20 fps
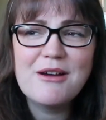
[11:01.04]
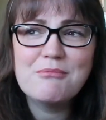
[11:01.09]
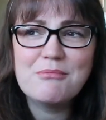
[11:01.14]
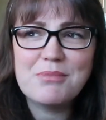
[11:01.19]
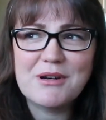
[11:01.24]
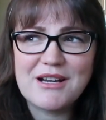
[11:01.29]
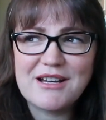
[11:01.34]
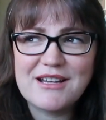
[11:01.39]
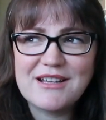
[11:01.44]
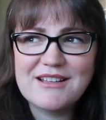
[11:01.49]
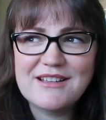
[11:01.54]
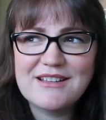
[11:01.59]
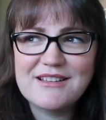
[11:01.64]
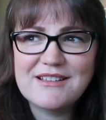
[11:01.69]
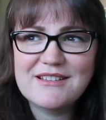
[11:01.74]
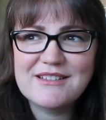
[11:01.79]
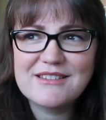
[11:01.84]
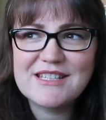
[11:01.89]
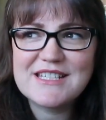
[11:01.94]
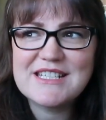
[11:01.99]
But
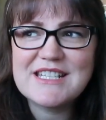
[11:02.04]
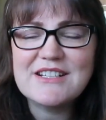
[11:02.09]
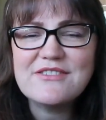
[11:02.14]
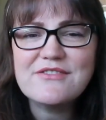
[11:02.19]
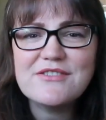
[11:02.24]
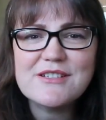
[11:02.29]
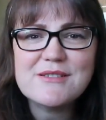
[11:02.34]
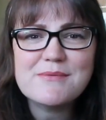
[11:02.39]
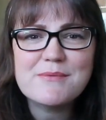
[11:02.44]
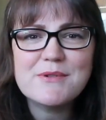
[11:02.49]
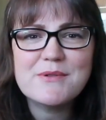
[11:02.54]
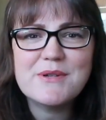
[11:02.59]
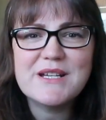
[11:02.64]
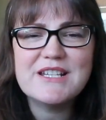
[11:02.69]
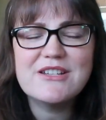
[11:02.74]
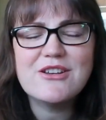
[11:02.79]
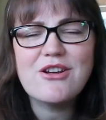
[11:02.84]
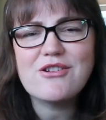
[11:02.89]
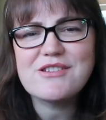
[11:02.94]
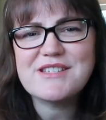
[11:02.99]
the difference
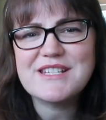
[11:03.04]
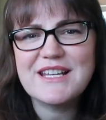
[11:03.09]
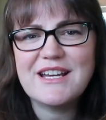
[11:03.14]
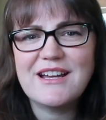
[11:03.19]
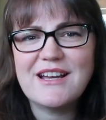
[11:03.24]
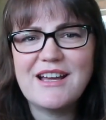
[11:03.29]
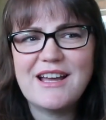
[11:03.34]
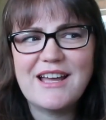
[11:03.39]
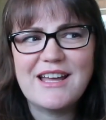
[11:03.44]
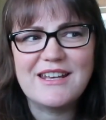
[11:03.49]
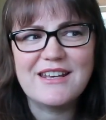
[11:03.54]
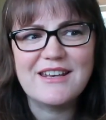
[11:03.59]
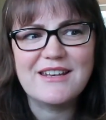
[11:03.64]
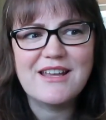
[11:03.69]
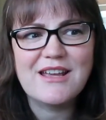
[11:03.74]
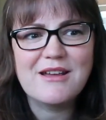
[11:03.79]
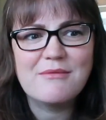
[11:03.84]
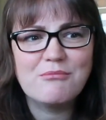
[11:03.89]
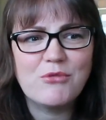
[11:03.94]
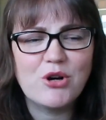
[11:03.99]
between nausea
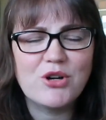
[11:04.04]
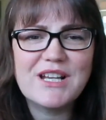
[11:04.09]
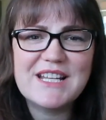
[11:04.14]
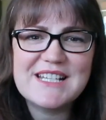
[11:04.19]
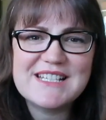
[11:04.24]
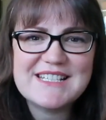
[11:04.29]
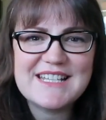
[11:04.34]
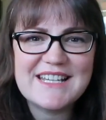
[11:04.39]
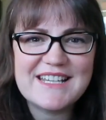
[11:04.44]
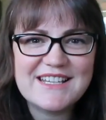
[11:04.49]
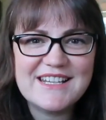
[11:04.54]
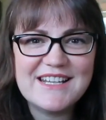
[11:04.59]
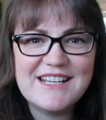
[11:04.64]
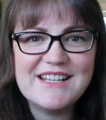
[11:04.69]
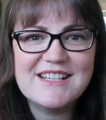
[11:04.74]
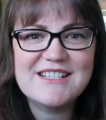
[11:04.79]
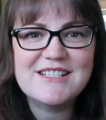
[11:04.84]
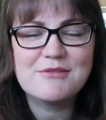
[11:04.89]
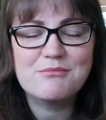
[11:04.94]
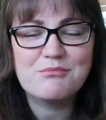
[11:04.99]
and morning
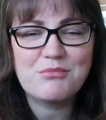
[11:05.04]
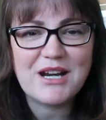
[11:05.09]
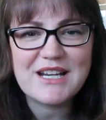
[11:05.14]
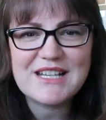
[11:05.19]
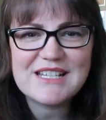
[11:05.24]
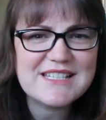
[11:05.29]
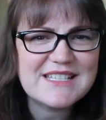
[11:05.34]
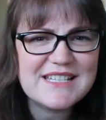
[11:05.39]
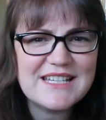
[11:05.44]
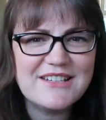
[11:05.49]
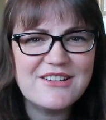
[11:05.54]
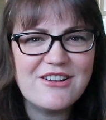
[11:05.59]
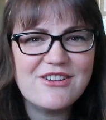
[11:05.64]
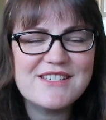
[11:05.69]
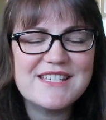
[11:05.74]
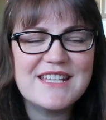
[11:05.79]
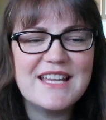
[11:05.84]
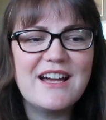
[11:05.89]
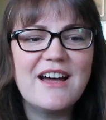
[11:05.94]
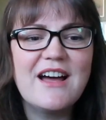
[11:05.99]
sickness, pregnancy
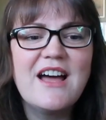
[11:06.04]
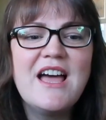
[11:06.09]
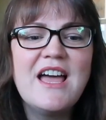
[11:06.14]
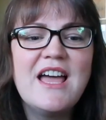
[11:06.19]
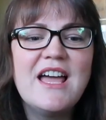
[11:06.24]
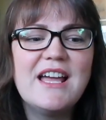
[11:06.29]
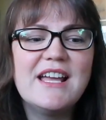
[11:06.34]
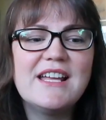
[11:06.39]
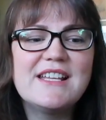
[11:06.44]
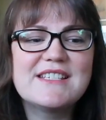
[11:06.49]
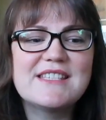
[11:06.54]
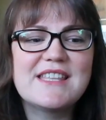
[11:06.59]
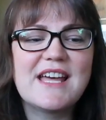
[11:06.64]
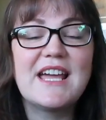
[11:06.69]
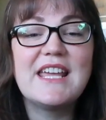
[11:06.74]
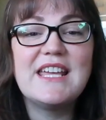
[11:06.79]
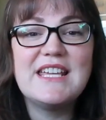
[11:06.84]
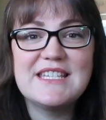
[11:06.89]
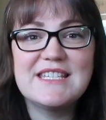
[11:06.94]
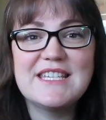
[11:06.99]
nausea, is
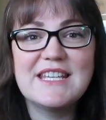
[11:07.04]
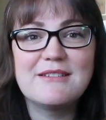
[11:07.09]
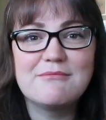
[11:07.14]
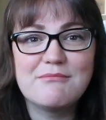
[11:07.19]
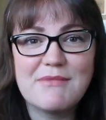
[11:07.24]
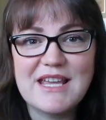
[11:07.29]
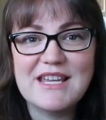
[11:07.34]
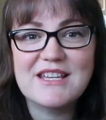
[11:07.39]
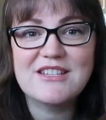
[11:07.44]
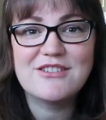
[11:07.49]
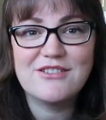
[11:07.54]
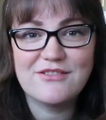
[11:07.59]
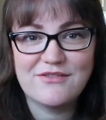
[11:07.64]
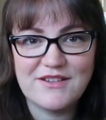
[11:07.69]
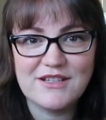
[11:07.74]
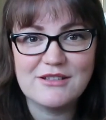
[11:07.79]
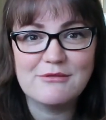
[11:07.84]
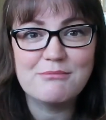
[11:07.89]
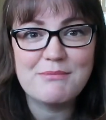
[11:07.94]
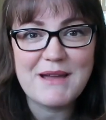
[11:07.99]
that eating makes you
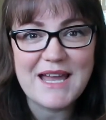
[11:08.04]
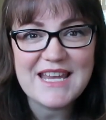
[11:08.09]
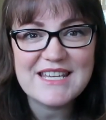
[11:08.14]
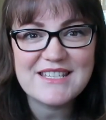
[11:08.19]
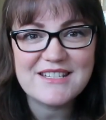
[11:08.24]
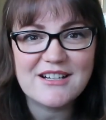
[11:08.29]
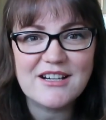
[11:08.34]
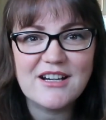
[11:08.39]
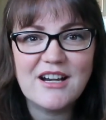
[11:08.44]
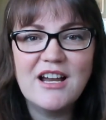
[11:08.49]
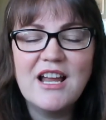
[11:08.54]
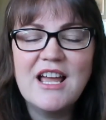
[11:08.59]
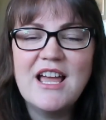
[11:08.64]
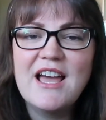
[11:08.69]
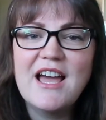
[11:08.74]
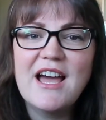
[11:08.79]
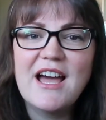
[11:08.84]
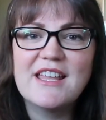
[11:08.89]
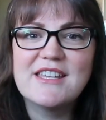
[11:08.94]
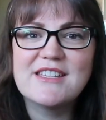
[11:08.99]
feel better.
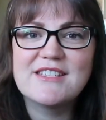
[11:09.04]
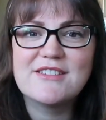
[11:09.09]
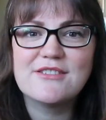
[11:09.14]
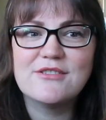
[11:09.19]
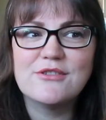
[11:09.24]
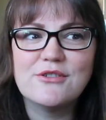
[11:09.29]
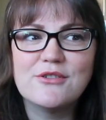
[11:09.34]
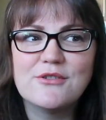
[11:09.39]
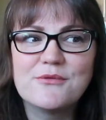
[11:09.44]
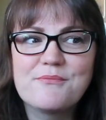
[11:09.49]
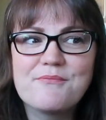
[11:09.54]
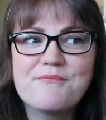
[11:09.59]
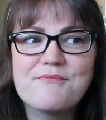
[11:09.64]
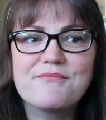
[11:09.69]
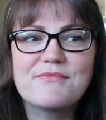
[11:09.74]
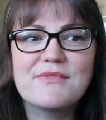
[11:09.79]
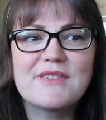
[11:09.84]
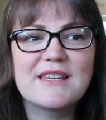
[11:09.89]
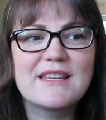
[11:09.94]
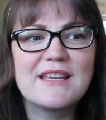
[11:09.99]
And so,
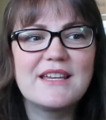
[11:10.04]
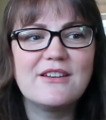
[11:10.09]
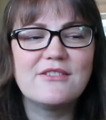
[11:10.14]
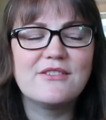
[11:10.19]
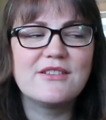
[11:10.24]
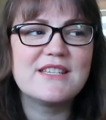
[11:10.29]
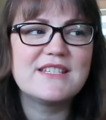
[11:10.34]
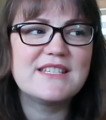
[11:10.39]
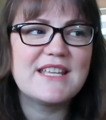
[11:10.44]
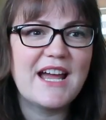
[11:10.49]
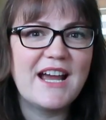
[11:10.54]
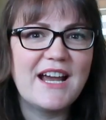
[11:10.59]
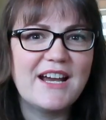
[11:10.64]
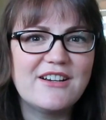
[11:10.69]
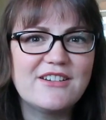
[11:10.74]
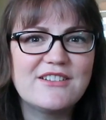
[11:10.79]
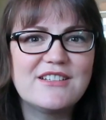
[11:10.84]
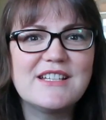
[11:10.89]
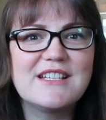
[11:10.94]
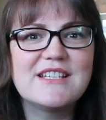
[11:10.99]
you know, the
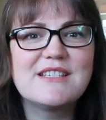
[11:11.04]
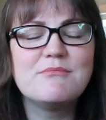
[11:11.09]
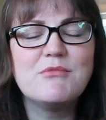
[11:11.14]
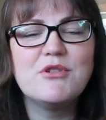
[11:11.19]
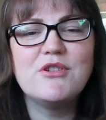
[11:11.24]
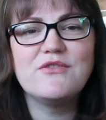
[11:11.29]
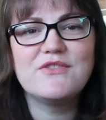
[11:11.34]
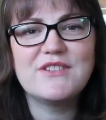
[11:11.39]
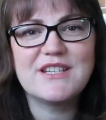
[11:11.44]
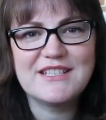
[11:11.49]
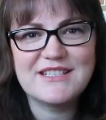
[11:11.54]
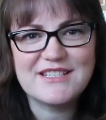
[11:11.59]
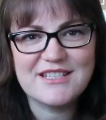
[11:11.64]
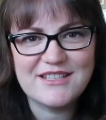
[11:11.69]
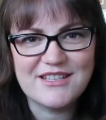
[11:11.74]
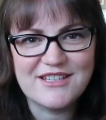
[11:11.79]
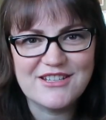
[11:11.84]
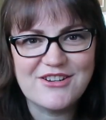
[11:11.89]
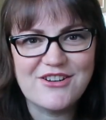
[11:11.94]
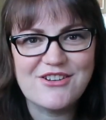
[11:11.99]
tiredness moved
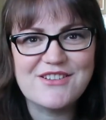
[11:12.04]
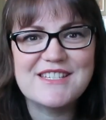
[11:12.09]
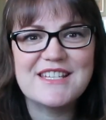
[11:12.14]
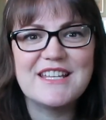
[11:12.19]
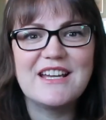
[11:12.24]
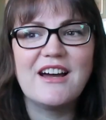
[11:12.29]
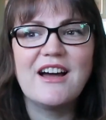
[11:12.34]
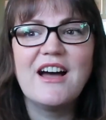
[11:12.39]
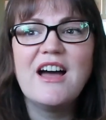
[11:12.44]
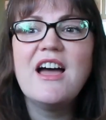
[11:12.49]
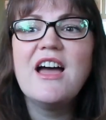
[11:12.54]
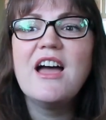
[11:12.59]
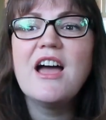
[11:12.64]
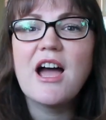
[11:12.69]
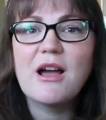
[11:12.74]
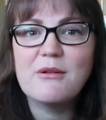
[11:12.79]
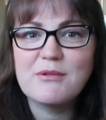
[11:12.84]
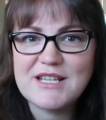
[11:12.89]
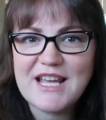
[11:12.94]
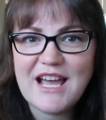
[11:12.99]
into the nausea.
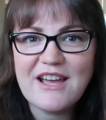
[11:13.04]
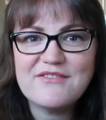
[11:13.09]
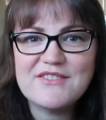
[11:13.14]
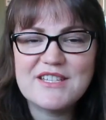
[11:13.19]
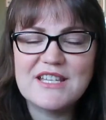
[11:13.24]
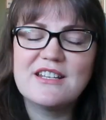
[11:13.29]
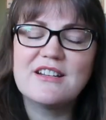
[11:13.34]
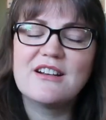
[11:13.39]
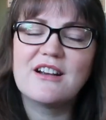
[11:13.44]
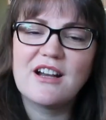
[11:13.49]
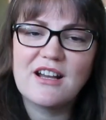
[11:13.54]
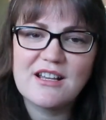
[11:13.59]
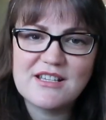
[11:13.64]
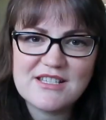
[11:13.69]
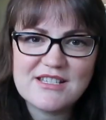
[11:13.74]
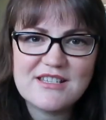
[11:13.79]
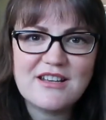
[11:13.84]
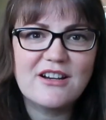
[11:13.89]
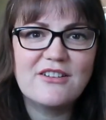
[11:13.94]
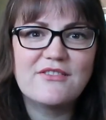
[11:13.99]
I would have dinner,
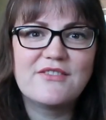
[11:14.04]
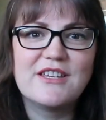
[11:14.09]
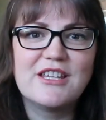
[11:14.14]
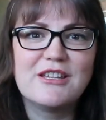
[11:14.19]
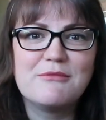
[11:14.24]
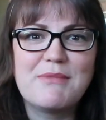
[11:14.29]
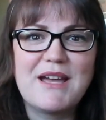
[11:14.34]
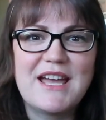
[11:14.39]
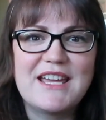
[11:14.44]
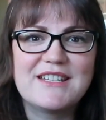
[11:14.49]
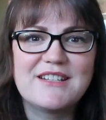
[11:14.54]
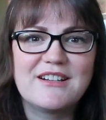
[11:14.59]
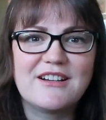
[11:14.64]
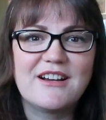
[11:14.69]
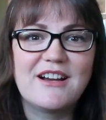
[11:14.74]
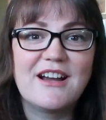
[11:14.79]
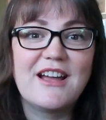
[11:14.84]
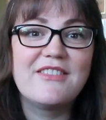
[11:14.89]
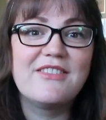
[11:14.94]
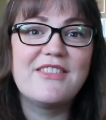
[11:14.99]
I'd start feeling better,
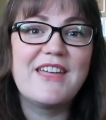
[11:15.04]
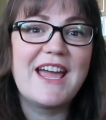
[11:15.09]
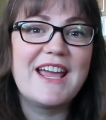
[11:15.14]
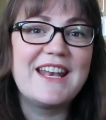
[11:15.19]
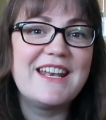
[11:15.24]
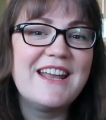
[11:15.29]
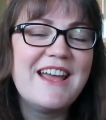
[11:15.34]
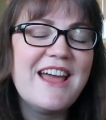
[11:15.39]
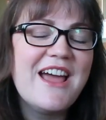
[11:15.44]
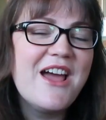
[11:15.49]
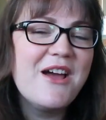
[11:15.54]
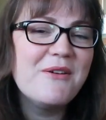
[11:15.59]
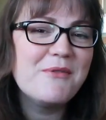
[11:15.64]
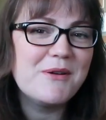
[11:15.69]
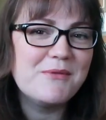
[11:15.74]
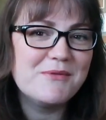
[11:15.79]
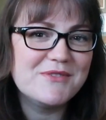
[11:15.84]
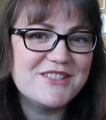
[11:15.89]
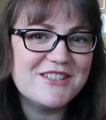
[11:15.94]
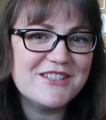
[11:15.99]
and then
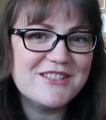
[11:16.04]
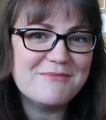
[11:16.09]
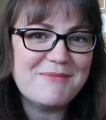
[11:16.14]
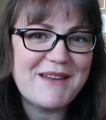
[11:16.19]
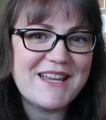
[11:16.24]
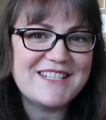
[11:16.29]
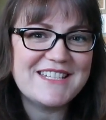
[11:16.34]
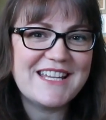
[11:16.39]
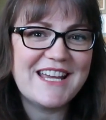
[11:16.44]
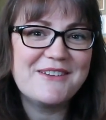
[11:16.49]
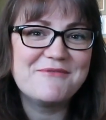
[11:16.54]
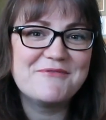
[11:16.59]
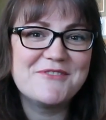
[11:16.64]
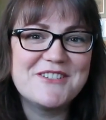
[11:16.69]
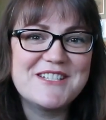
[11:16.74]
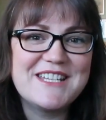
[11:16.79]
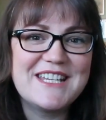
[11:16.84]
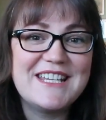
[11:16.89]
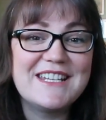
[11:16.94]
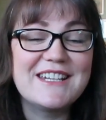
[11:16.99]
we would do the bedtime
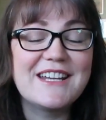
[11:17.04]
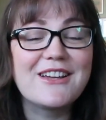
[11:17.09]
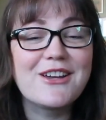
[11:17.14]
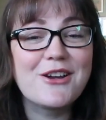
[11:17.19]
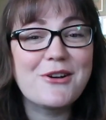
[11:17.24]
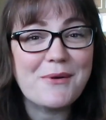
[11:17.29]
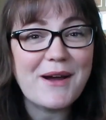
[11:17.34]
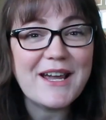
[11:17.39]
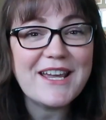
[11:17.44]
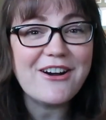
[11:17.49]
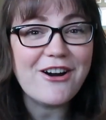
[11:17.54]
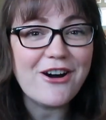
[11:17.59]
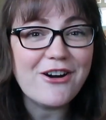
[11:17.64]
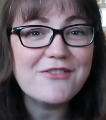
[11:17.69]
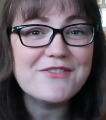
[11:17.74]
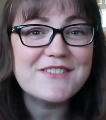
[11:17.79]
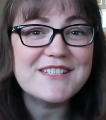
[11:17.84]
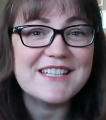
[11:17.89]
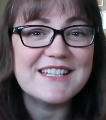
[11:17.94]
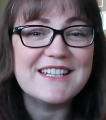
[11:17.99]
routine, and quite
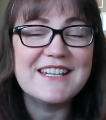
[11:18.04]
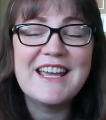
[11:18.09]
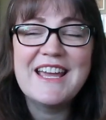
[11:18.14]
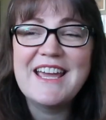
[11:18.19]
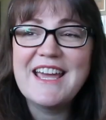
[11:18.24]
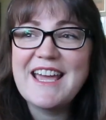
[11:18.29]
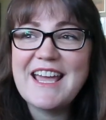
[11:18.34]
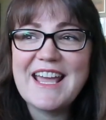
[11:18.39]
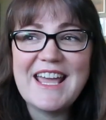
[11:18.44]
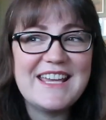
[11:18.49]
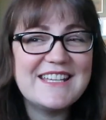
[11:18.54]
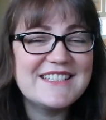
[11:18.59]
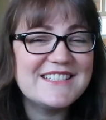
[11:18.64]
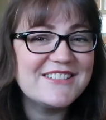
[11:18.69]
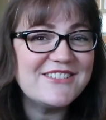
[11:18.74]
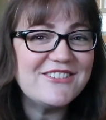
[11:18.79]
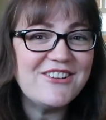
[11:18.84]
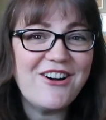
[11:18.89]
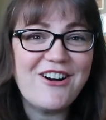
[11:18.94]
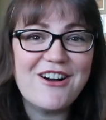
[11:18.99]
often, 8
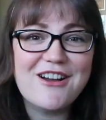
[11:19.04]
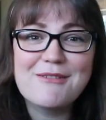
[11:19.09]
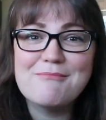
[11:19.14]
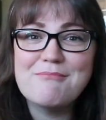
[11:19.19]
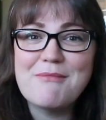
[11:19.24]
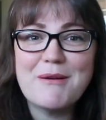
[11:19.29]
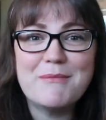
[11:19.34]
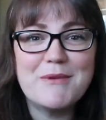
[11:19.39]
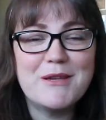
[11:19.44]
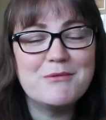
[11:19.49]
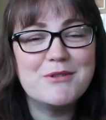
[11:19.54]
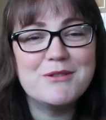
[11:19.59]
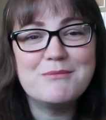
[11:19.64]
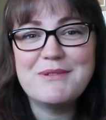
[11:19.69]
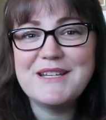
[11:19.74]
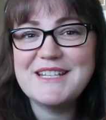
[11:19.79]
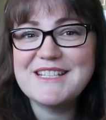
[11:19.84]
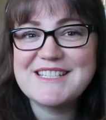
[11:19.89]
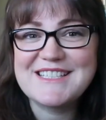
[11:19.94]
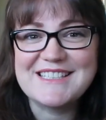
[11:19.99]
o'clock, mummy would
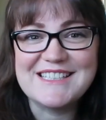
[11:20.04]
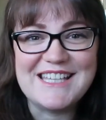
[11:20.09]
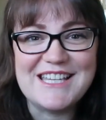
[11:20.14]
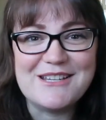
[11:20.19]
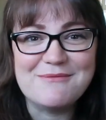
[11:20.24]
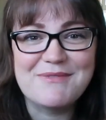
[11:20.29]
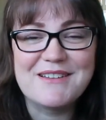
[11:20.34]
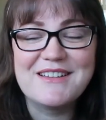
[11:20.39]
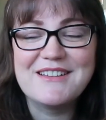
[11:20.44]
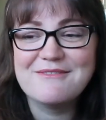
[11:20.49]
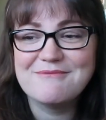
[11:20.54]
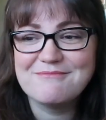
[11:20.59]
be asleep.